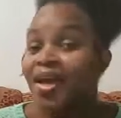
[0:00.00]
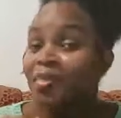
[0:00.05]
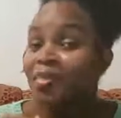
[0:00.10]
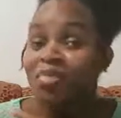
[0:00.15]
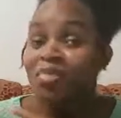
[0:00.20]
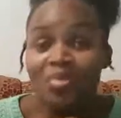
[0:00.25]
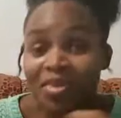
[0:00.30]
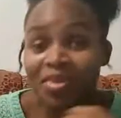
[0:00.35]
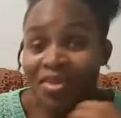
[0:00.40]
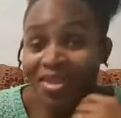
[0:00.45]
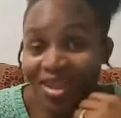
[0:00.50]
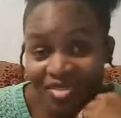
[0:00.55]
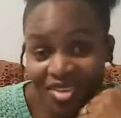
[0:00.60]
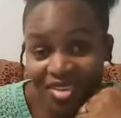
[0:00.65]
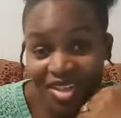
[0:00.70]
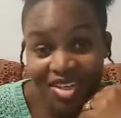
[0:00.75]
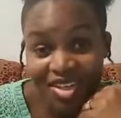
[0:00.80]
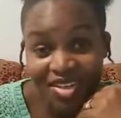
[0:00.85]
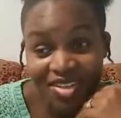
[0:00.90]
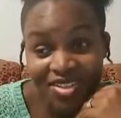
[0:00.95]
People did have to
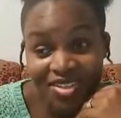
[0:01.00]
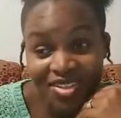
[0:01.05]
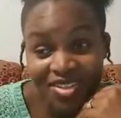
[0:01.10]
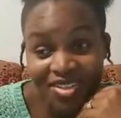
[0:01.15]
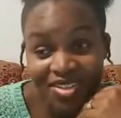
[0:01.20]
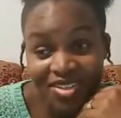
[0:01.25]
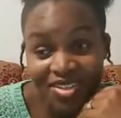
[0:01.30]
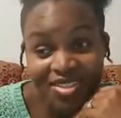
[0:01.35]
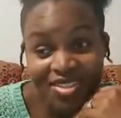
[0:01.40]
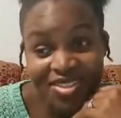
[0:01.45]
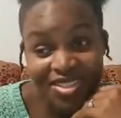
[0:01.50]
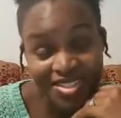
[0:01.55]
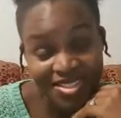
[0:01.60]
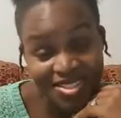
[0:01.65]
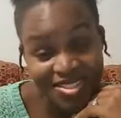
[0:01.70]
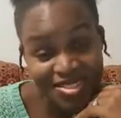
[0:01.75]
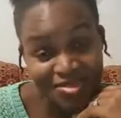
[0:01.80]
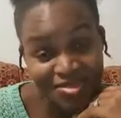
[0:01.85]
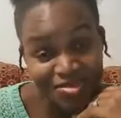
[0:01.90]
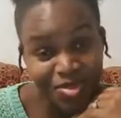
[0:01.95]
hear the testimony
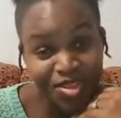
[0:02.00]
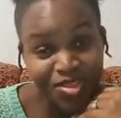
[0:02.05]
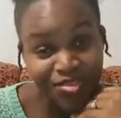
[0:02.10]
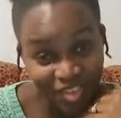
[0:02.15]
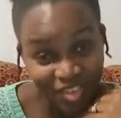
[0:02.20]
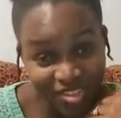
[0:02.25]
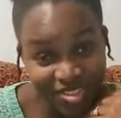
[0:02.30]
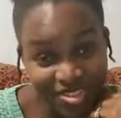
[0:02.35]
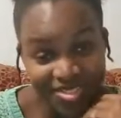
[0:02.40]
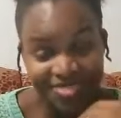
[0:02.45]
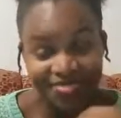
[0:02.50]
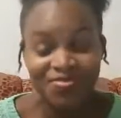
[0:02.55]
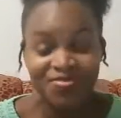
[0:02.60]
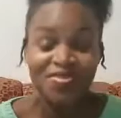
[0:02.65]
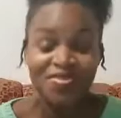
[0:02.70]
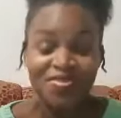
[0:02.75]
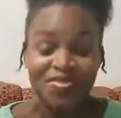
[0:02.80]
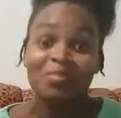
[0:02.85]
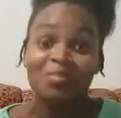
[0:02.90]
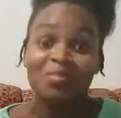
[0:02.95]
first
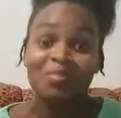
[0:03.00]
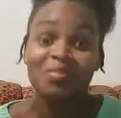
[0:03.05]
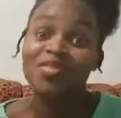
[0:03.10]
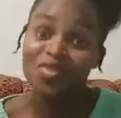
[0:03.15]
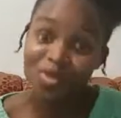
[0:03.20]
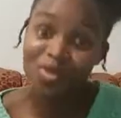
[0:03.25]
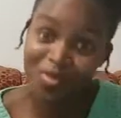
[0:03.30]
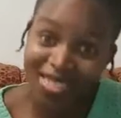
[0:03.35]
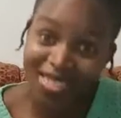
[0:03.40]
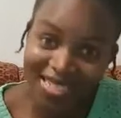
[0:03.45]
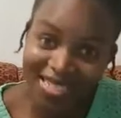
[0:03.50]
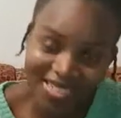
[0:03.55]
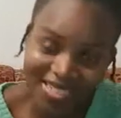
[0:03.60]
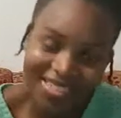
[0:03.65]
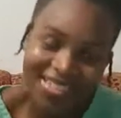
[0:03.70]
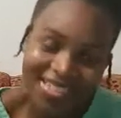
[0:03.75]
before me did.